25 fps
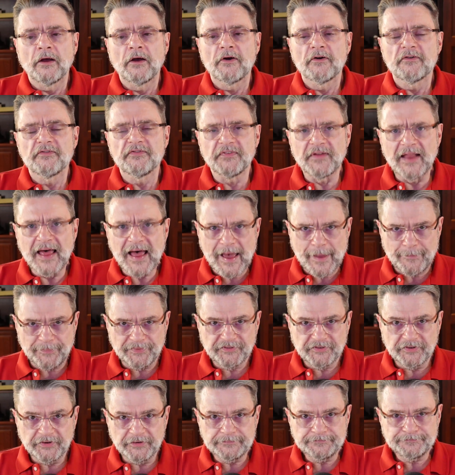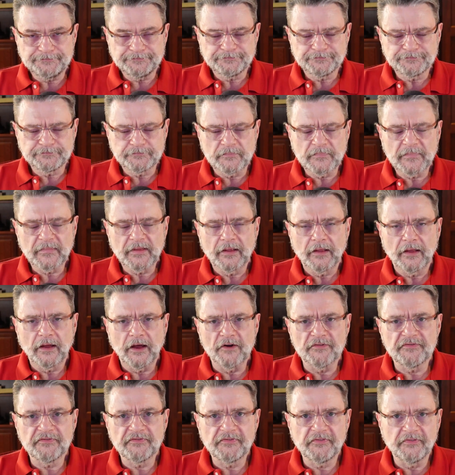Flops.
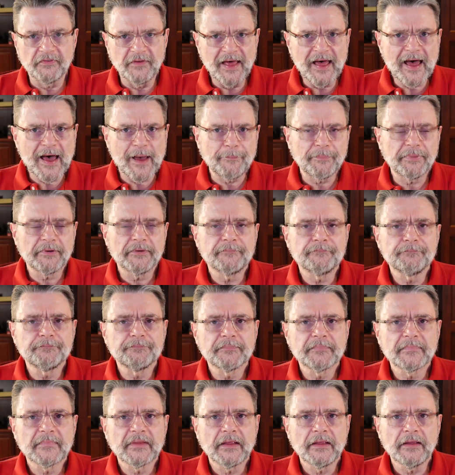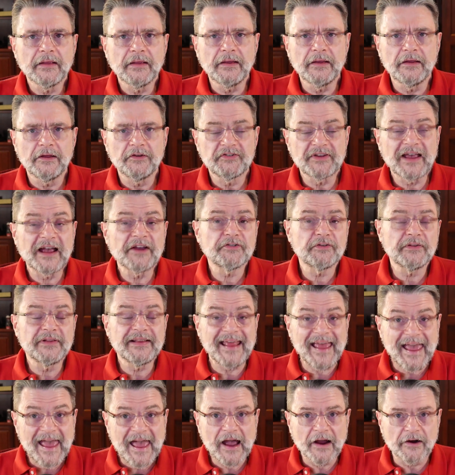A flop is actually
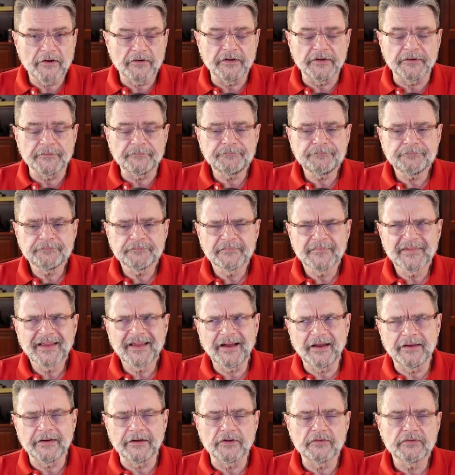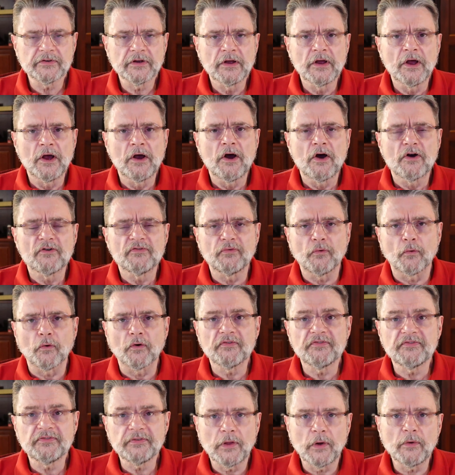an acronym kind of, for
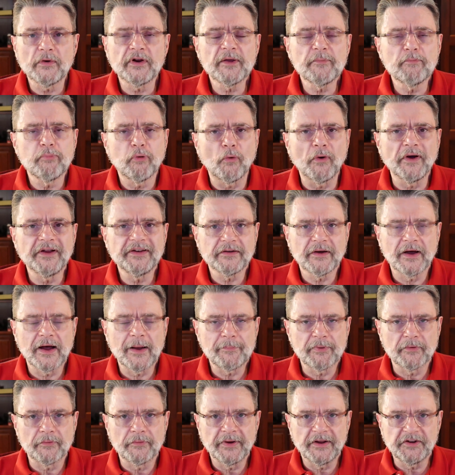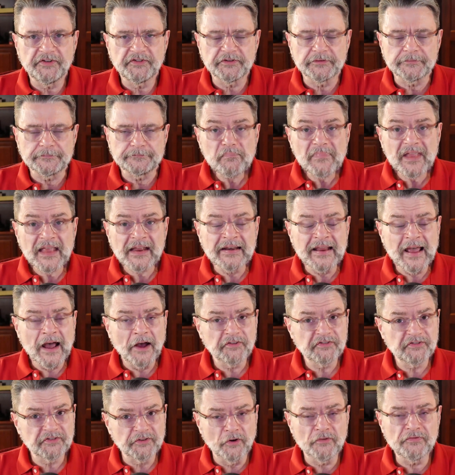floating point operation. Now,
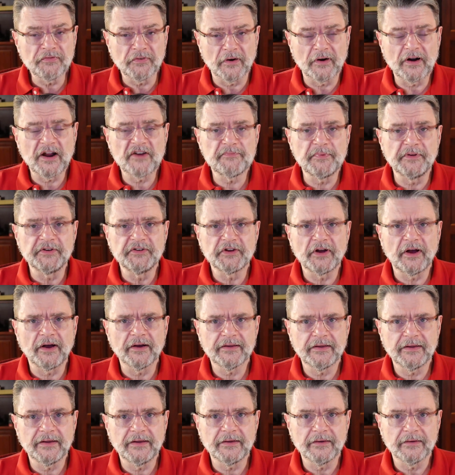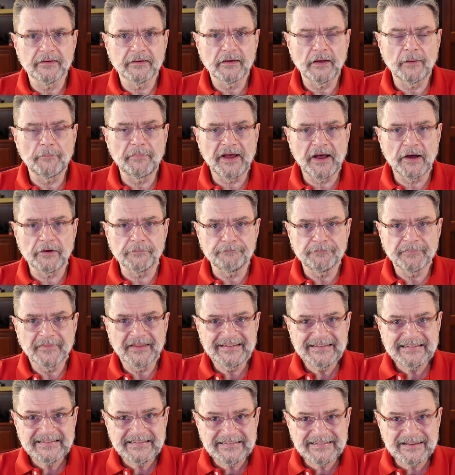so far I've been talking about
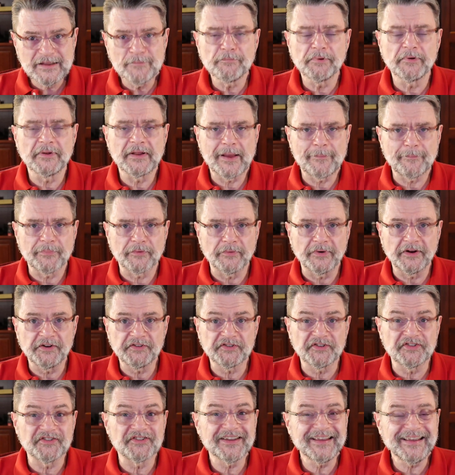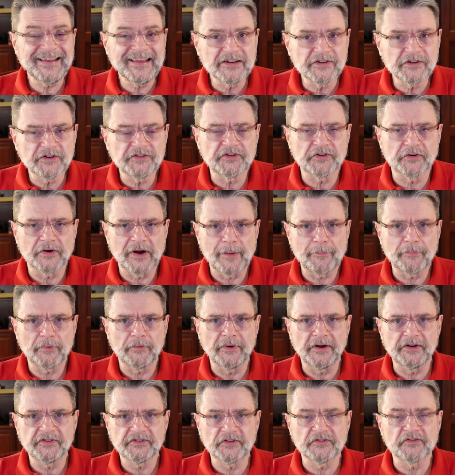simple operations, integer
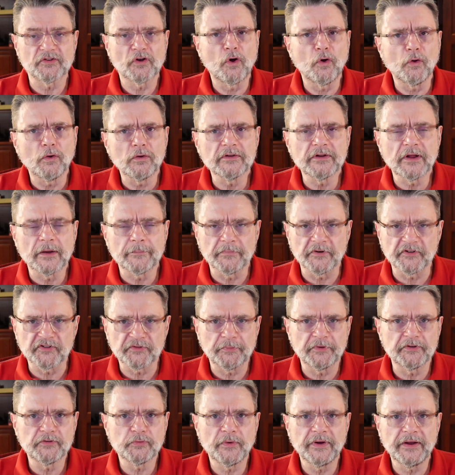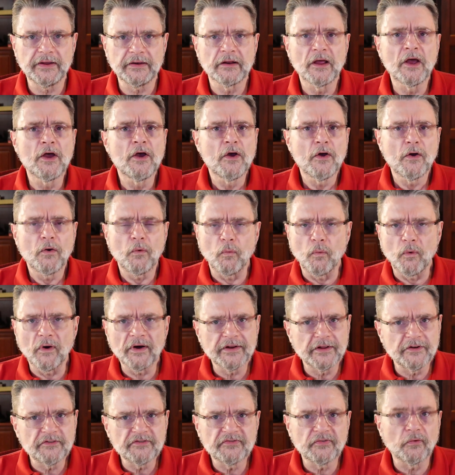operations, whole numbers between
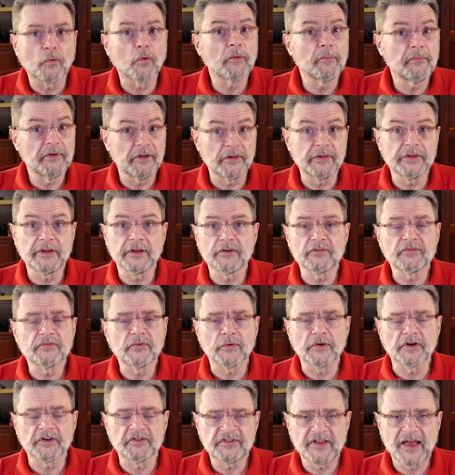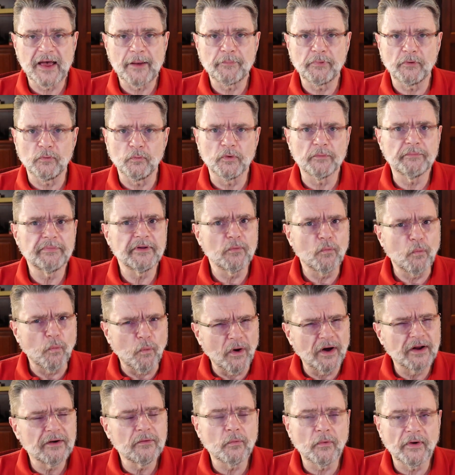1 and 4 billion, for example, would be
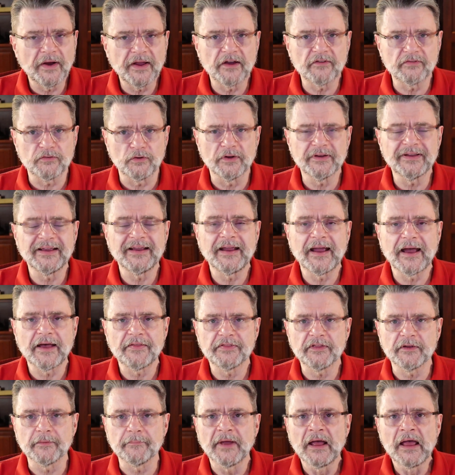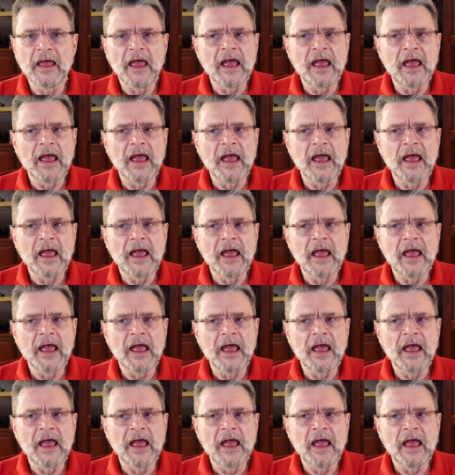one way of looking at them.